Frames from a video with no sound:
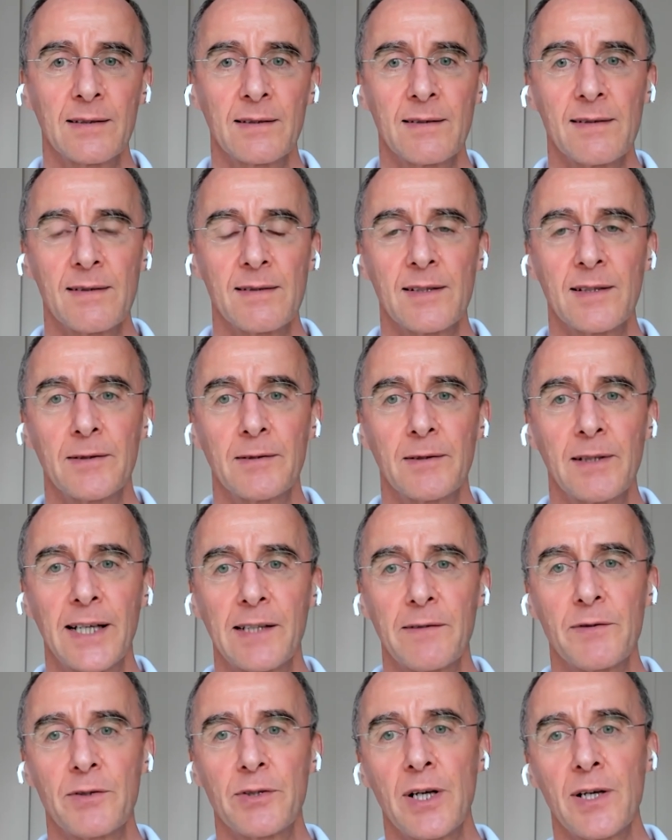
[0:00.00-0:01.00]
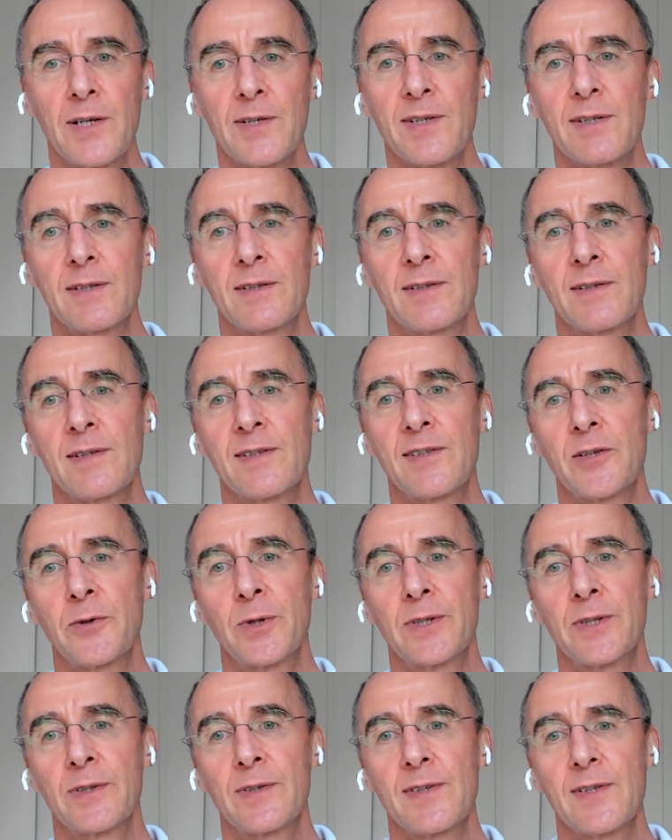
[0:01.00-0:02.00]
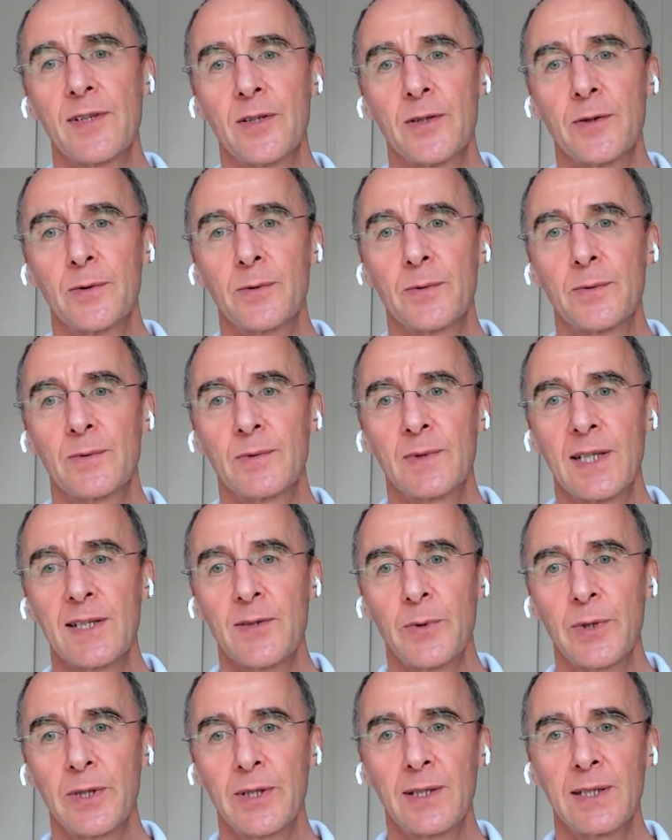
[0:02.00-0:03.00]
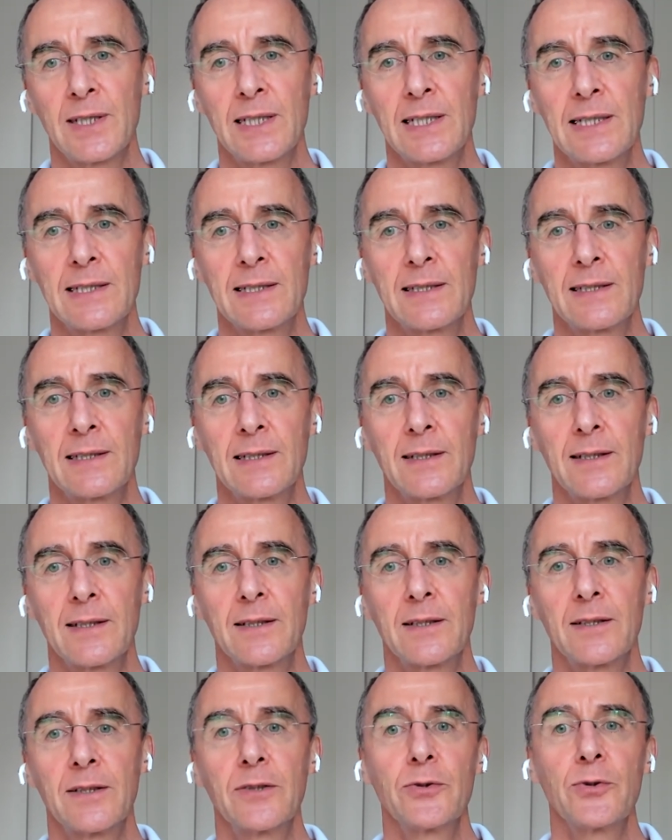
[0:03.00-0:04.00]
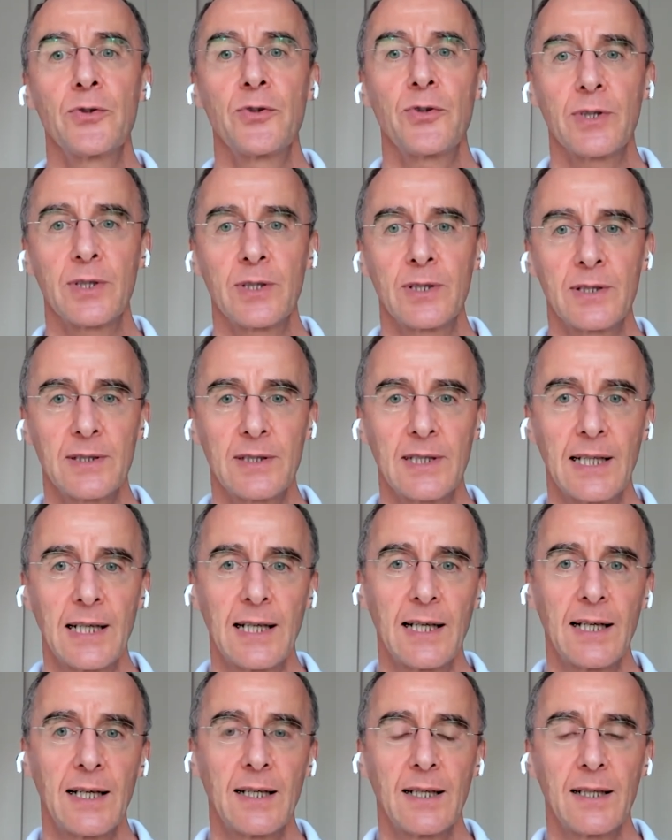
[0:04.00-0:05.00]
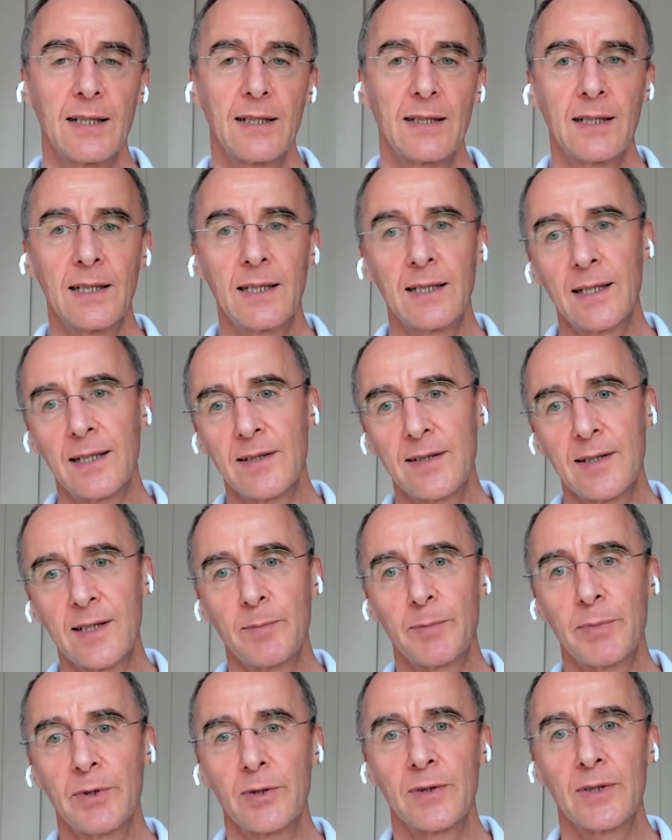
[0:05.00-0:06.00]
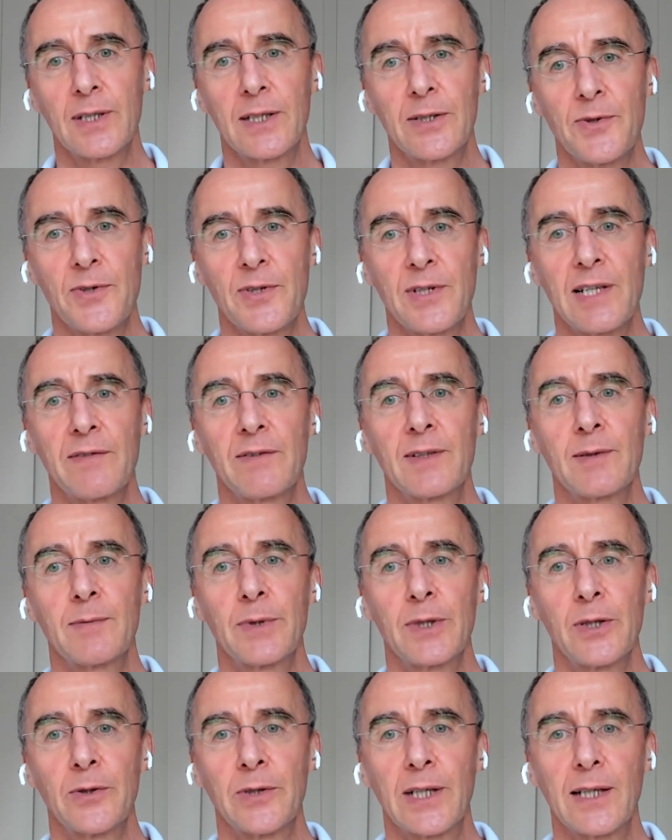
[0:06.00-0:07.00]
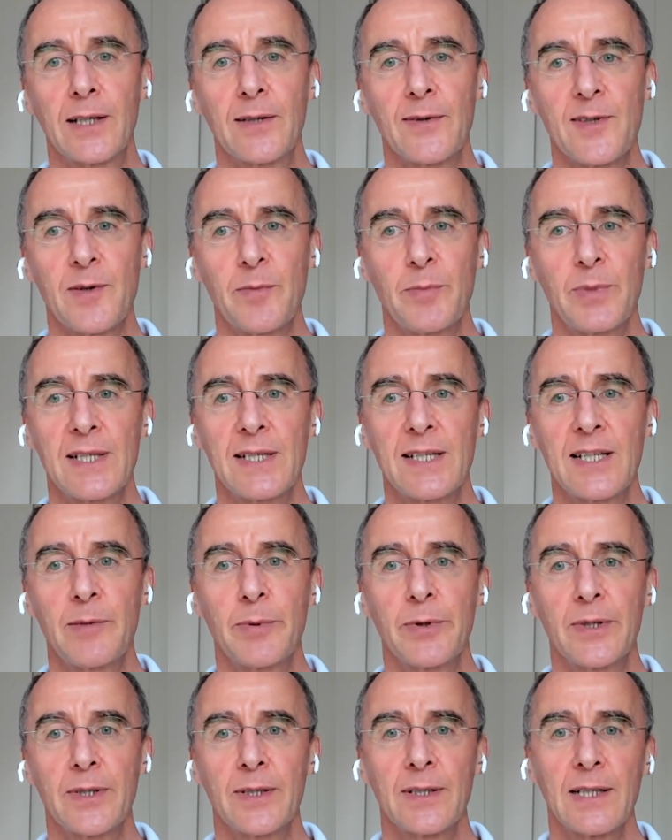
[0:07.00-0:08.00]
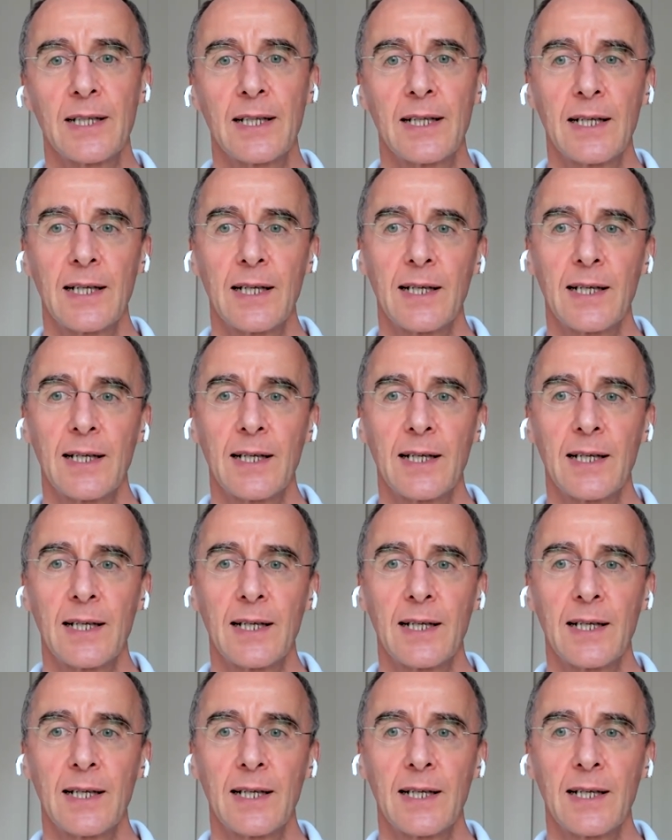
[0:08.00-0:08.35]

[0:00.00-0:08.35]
and you know, lack of trust and so on. So that's why you need inclusion and I think beyond inclusion, even belonging goes a bit deeper.